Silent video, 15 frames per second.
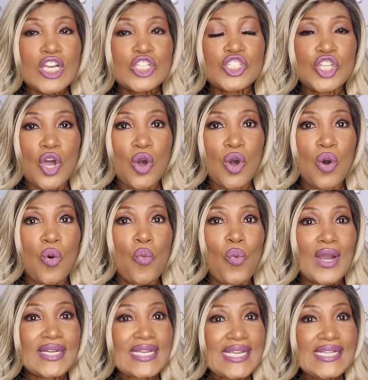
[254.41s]
So
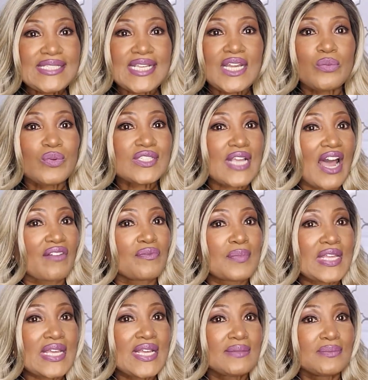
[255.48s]
what he did was have
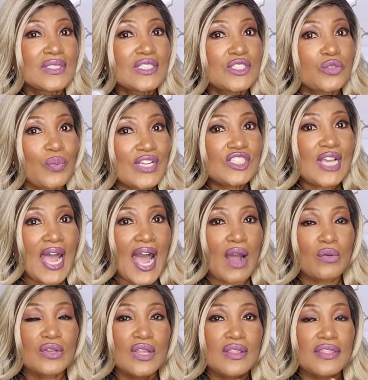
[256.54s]
me switch
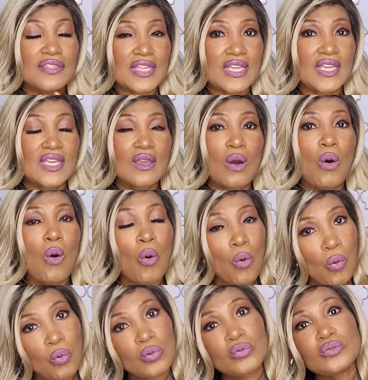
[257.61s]
out the
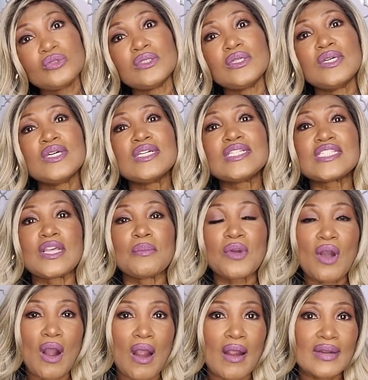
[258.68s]
old
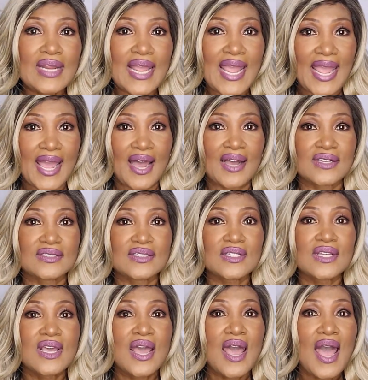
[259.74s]
SIM card and